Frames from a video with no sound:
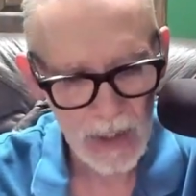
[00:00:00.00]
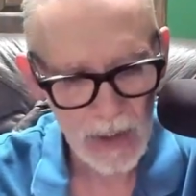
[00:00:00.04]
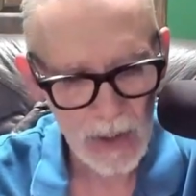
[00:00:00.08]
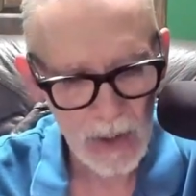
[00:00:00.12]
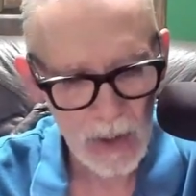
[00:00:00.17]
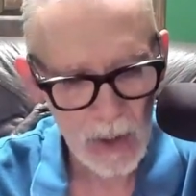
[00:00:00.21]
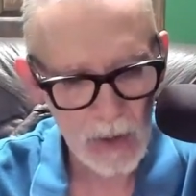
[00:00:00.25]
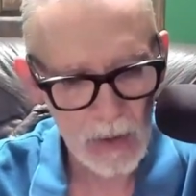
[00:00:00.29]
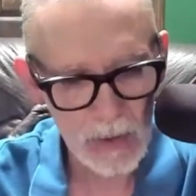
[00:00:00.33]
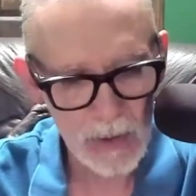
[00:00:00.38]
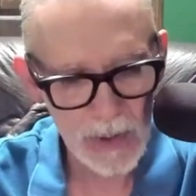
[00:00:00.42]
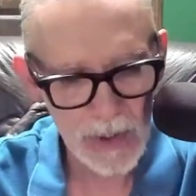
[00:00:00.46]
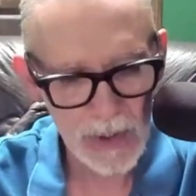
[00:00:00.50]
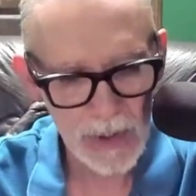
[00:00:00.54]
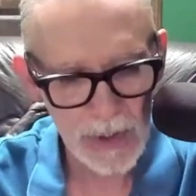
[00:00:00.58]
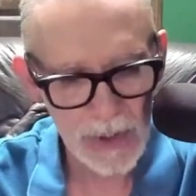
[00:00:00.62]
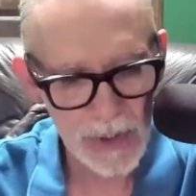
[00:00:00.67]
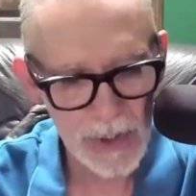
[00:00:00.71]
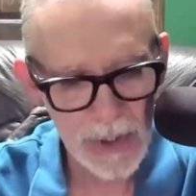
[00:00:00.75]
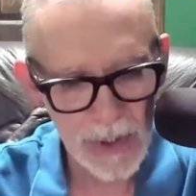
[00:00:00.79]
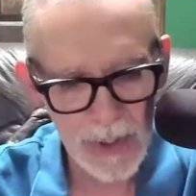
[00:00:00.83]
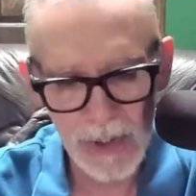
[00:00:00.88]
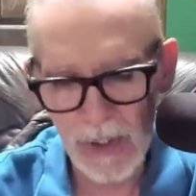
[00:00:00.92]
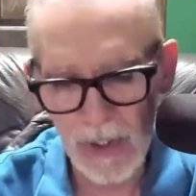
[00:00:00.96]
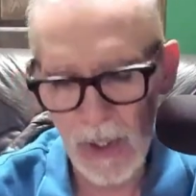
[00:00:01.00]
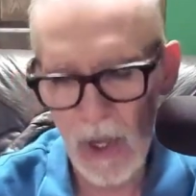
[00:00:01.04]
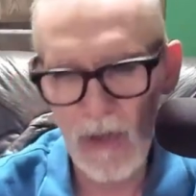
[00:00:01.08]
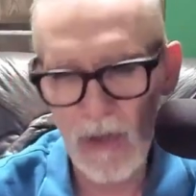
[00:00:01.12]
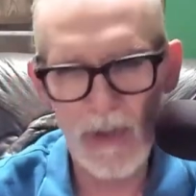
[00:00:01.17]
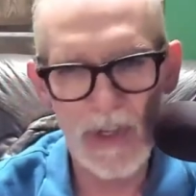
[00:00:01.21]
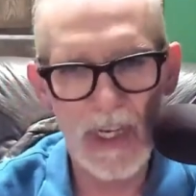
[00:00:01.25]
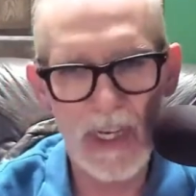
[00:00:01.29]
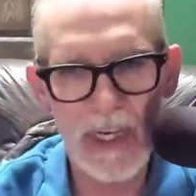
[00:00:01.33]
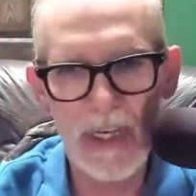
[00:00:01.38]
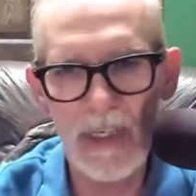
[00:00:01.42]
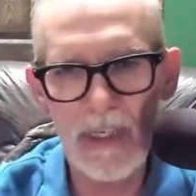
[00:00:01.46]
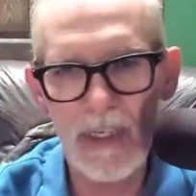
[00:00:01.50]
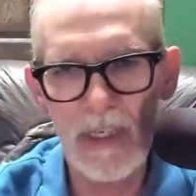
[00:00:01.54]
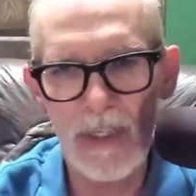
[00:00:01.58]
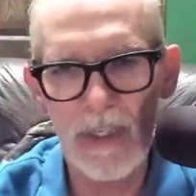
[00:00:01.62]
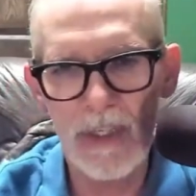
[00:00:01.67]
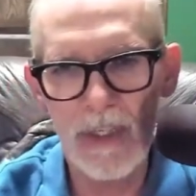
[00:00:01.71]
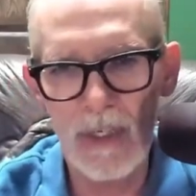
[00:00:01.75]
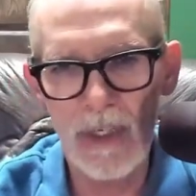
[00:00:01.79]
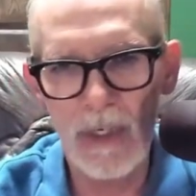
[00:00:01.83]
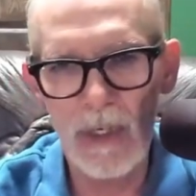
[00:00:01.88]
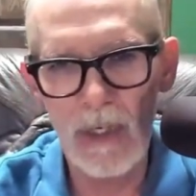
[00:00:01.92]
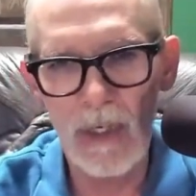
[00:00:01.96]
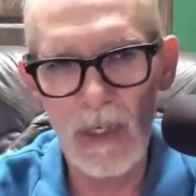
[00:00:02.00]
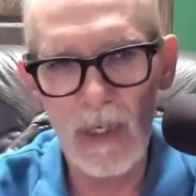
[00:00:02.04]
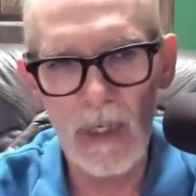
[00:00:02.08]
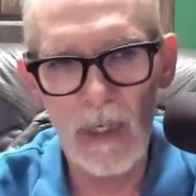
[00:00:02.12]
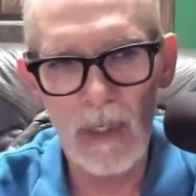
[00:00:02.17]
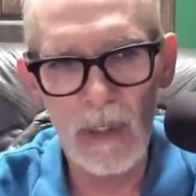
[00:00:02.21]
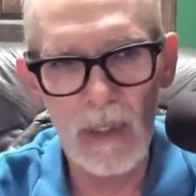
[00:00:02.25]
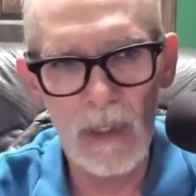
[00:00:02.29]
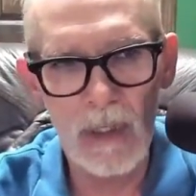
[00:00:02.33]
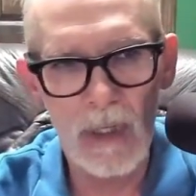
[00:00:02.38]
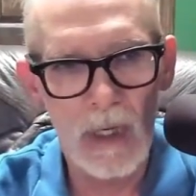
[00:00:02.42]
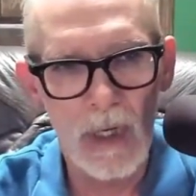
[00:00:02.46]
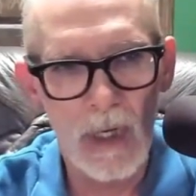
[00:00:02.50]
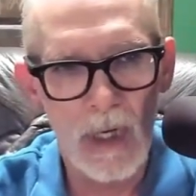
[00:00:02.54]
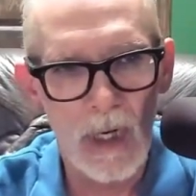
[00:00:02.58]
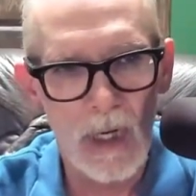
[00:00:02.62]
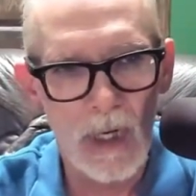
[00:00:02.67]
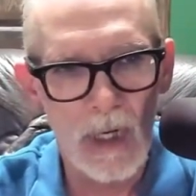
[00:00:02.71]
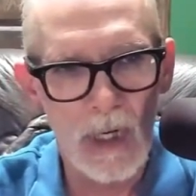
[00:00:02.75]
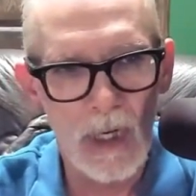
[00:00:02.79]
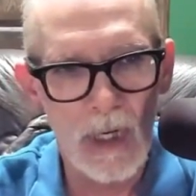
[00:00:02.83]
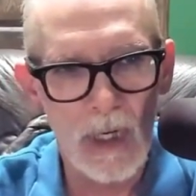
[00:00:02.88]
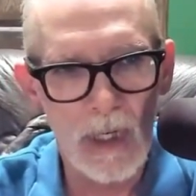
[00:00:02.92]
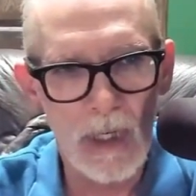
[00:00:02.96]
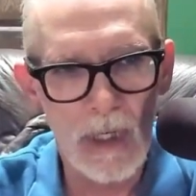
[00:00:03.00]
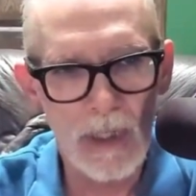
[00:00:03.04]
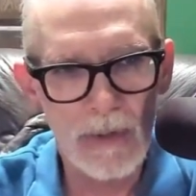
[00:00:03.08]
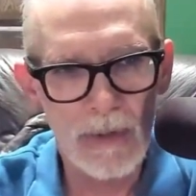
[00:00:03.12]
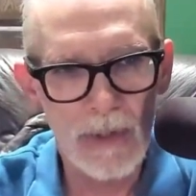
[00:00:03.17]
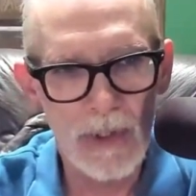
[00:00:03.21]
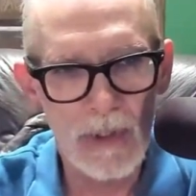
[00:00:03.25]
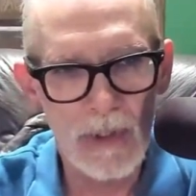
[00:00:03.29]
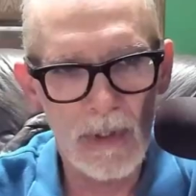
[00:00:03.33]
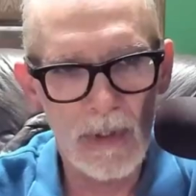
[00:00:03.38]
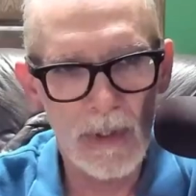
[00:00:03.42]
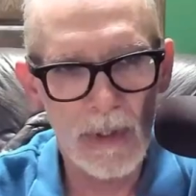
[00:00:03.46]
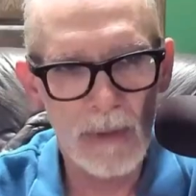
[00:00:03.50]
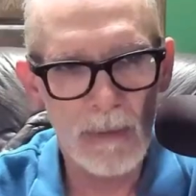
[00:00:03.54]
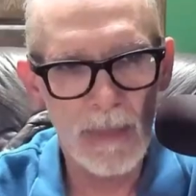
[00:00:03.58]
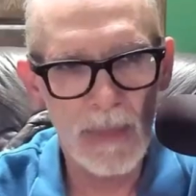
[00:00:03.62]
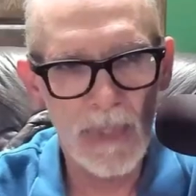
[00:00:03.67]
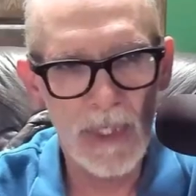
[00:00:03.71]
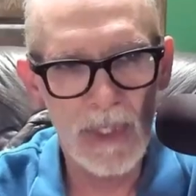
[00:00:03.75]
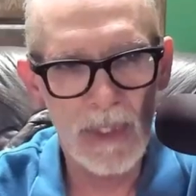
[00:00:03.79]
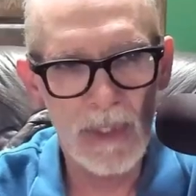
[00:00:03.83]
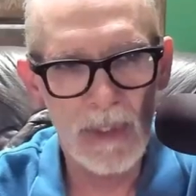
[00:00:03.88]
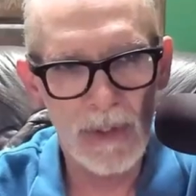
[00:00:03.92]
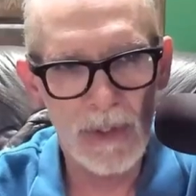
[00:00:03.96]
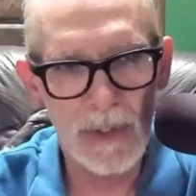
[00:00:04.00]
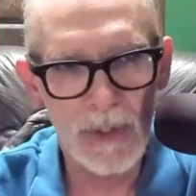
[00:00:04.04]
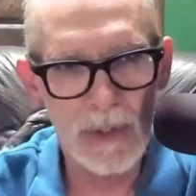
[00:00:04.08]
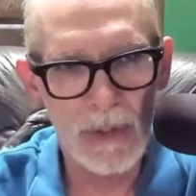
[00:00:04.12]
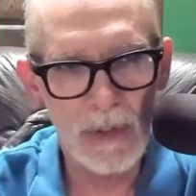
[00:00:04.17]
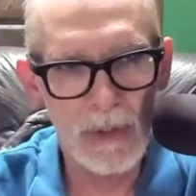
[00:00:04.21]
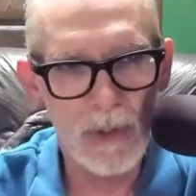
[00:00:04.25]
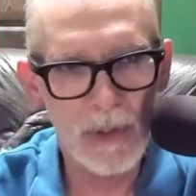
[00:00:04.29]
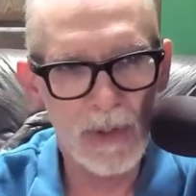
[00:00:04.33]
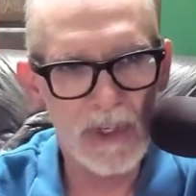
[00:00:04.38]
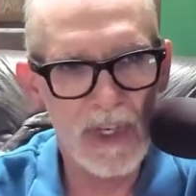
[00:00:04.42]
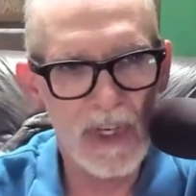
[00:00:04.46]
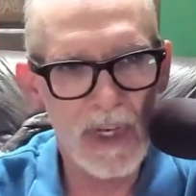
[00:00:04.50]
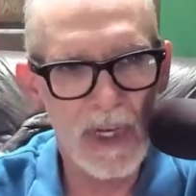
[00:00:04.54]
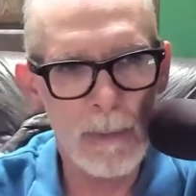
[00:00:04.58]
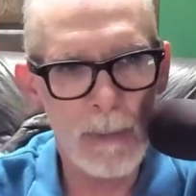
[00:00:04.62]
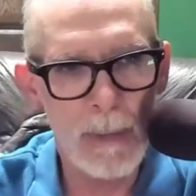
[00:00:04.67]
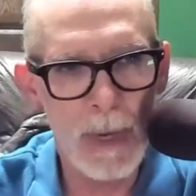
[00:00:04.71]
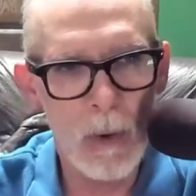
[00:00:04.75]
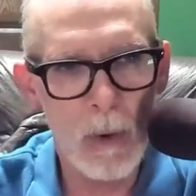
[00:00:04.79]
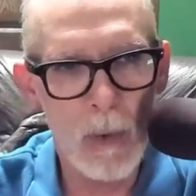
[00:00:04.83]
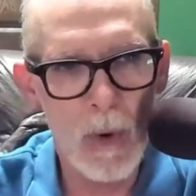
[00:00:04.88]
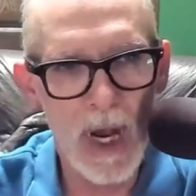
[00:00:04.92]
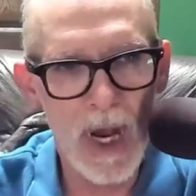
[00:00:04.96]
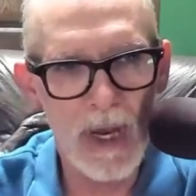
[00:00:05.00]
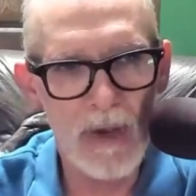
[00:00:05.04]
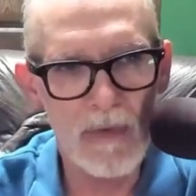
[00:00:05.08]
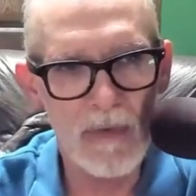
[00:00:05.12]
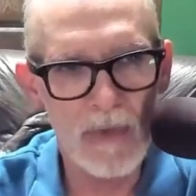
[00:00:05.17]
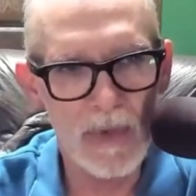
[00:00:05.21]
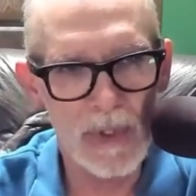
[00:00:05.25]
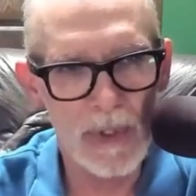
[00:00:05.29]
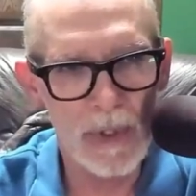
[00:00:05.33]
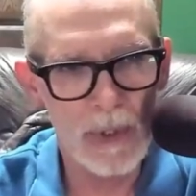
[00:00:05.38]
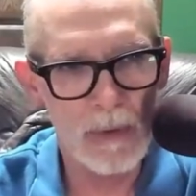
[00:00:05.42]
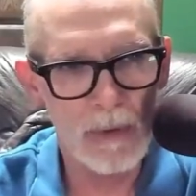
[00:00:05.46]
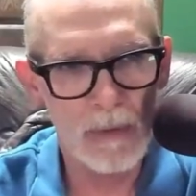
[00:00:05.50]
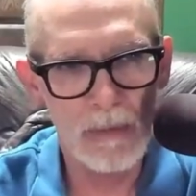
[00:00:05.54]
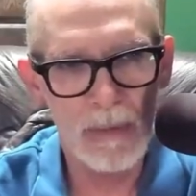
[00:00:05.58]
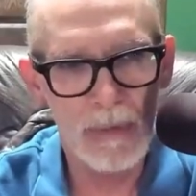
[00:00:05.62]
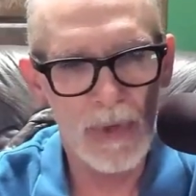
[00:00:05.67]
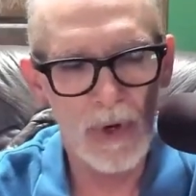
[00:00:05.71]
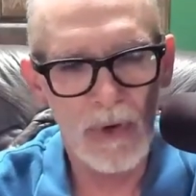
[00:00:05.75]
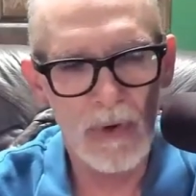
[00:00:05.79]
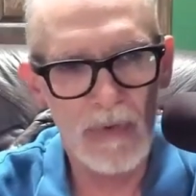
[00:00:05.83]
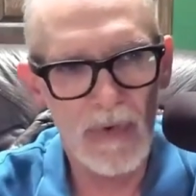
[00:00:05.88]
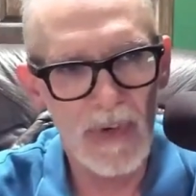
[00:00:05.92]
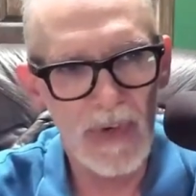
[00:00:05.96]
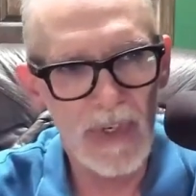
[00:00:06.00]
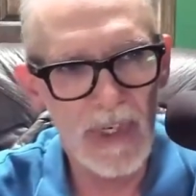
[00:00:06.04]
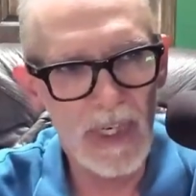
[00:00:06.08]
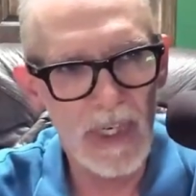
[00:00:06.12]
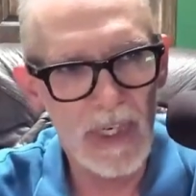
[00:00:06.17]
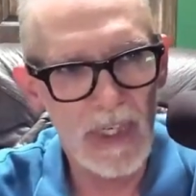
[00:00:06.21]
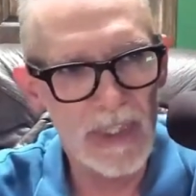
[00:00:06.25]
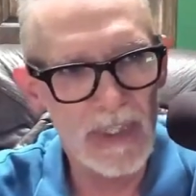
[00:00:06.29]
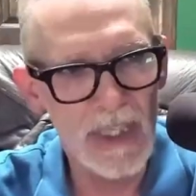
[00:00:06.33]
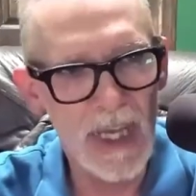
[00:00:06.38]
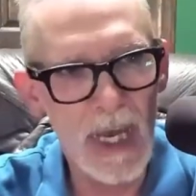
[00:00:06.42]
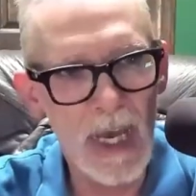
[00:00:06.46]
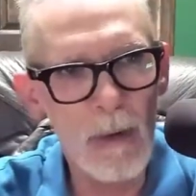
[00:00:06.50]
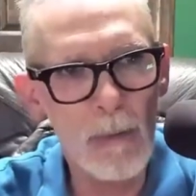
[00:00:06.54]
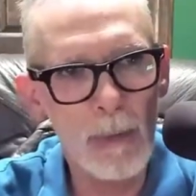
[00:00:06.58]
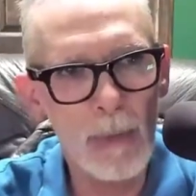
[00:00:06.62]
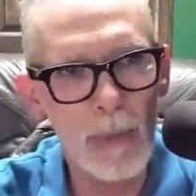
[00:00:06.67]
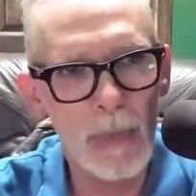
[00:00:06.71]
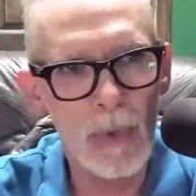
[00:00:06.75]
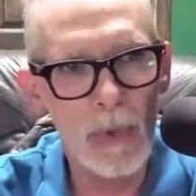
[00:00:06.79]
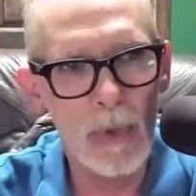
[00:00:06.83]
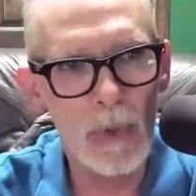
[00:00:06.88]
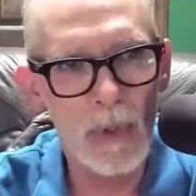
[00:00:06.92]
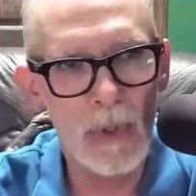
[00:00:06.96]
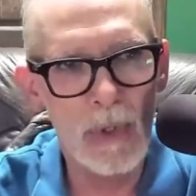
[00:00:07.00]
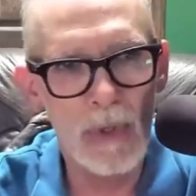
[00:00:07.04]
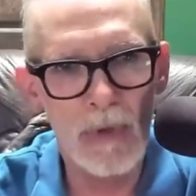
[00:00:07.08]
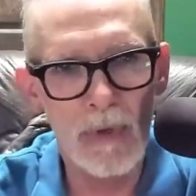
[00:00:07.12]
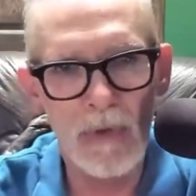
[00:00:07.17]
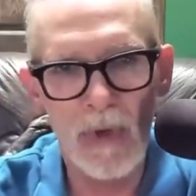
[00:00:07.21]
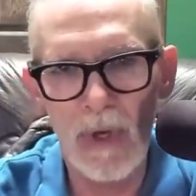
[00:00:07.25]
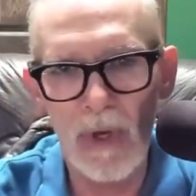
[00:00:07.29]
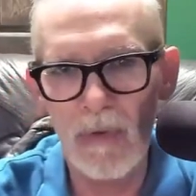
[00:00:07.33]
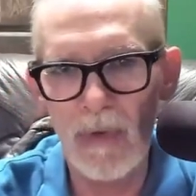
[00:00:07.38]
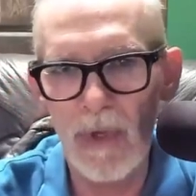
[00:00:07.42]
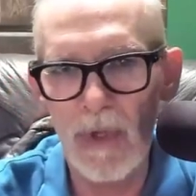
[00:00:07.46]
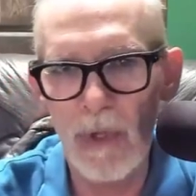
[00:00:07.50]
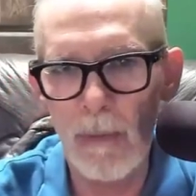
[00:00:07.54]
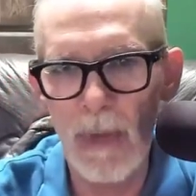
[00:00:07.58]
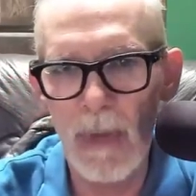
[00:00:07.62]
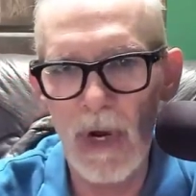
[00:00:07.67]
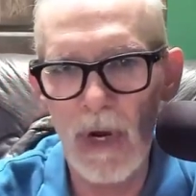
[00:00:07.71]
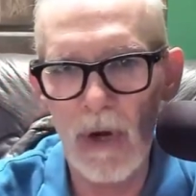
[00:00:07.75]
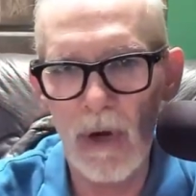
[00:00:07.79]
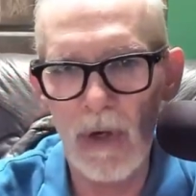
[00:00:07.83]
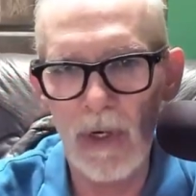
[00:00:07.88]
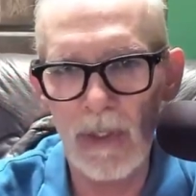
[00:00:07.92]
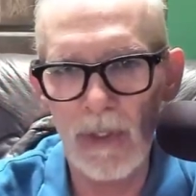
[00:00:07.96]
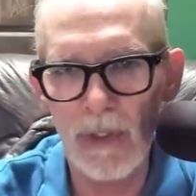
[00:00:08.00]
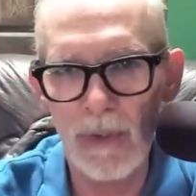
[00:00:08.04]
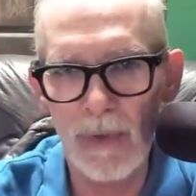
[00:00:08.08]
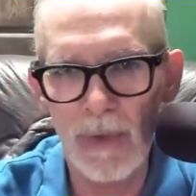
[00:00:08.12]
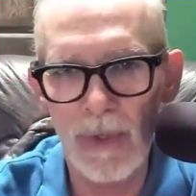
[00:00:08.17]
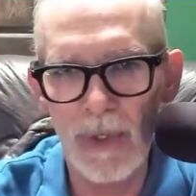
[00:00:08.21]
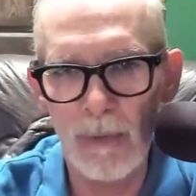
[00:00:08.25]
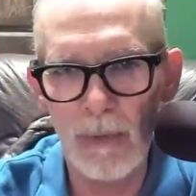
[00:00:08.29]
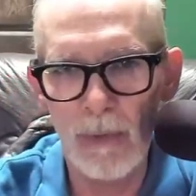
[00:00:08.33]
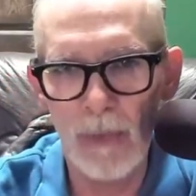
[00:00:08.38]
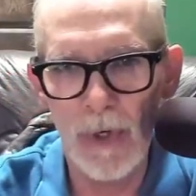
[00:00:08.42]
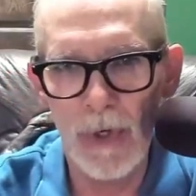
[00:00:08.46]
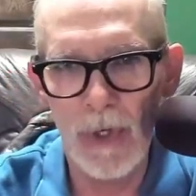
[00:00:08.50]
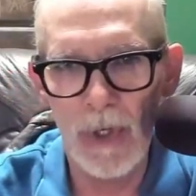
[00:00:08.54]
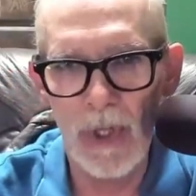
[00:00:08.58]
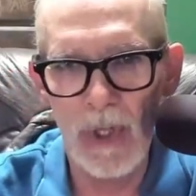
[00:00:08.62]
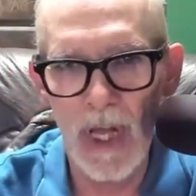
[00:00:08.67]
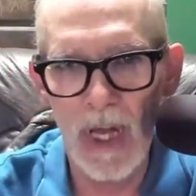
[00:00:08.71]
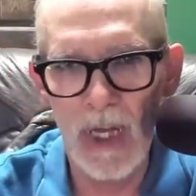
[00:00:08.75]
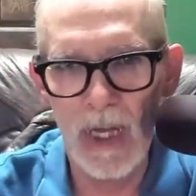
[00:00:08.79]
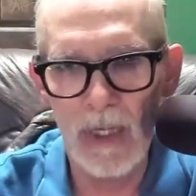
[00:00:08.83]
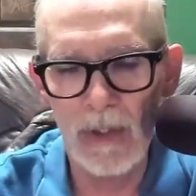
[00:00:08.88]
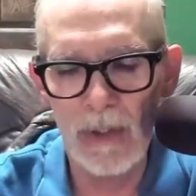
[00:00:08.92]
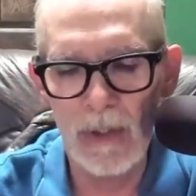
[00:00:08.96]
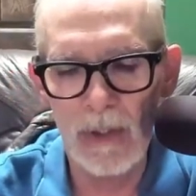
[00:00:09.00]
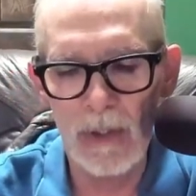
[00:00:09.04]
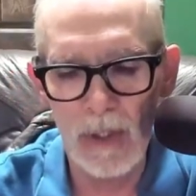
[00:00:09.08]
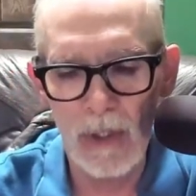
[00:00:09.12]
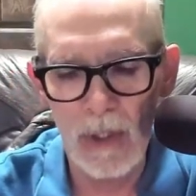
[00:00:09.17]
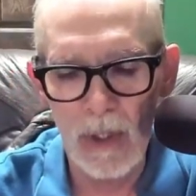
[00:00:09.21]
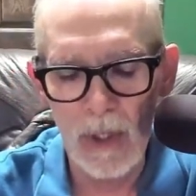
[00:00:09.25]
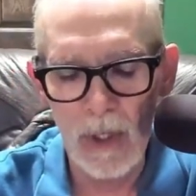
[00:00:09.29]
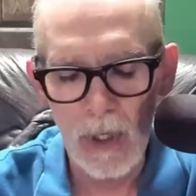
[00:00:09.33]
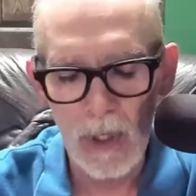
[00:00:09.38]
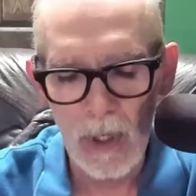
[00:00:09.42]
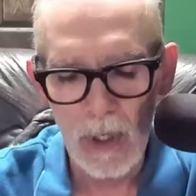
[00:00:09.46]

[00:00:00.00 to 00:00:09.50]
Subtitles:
And, she saw the indigent. And to me, just looking at my wife is a perfect example of the American dream realized.